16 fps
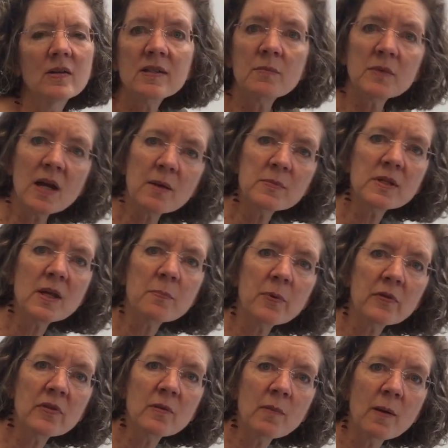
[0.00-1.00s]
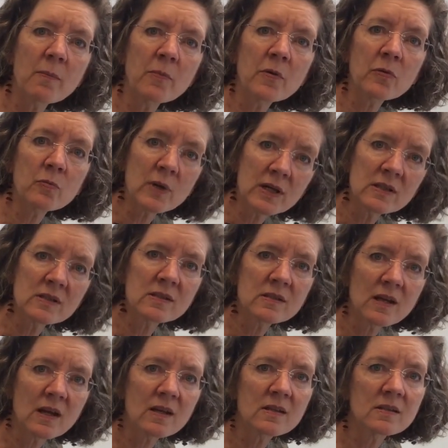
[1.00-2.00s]
Sometimes I put them up with ring
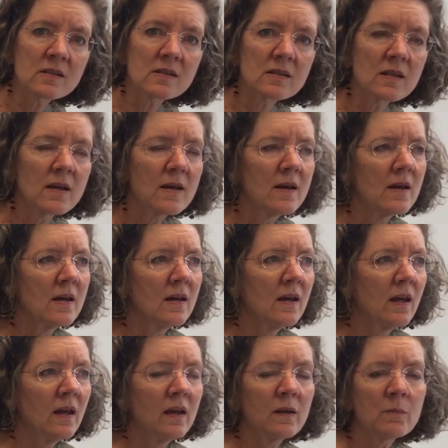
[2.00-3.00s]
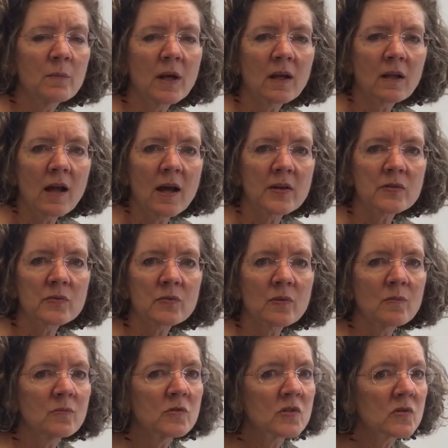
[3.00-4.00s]
stands in my
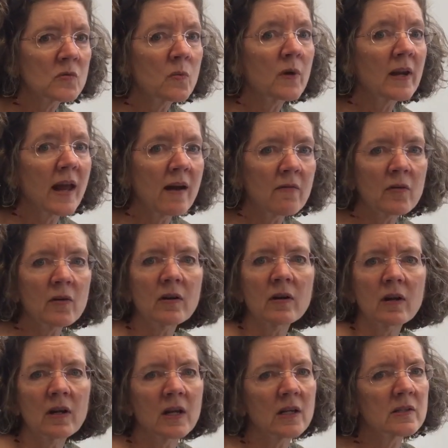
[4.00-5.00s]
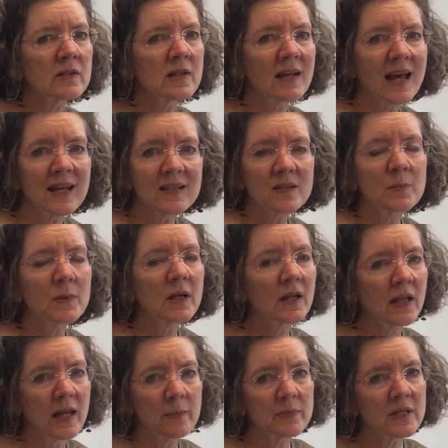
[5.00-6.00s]
classroom. Just whatever it is, it has to be
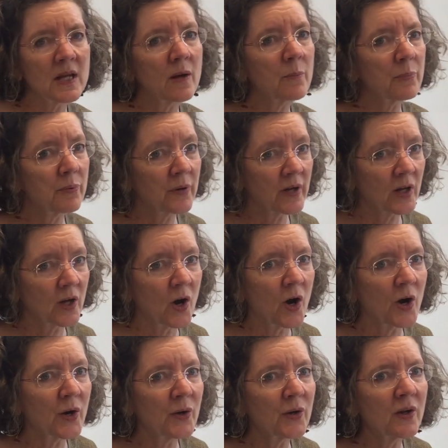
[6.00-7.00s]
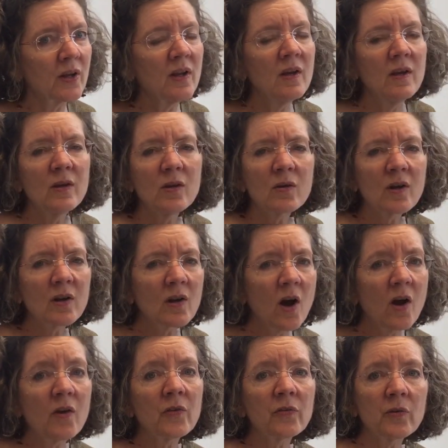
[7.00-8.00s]
clamped down pretty hard. You could
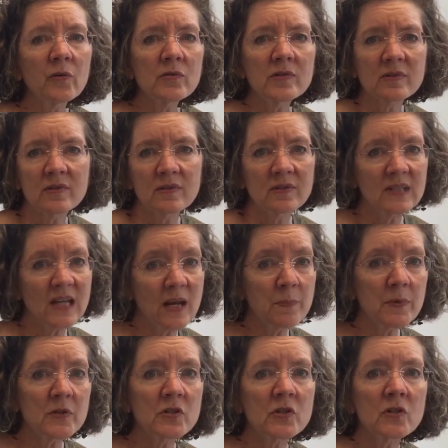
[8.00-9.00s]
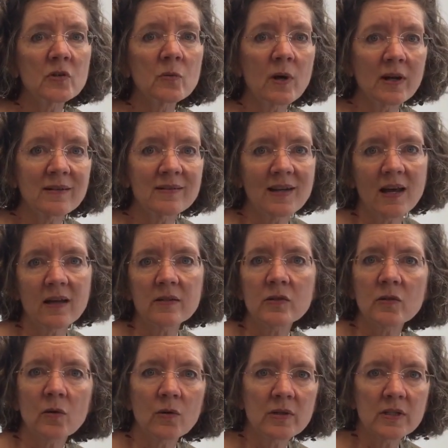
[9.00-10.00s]
also tape it to a
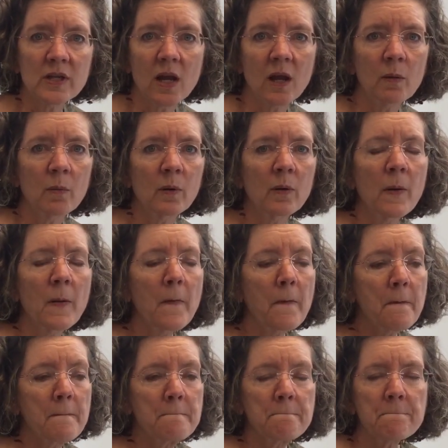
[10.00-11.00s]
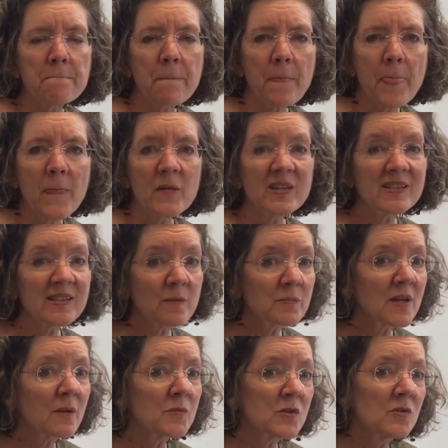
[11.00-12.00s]
desk or a table.
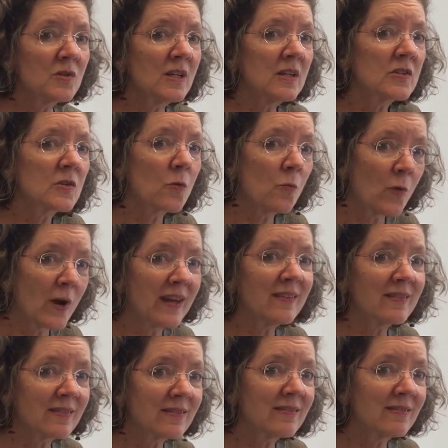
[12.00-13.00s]
Sometimes you need to weight.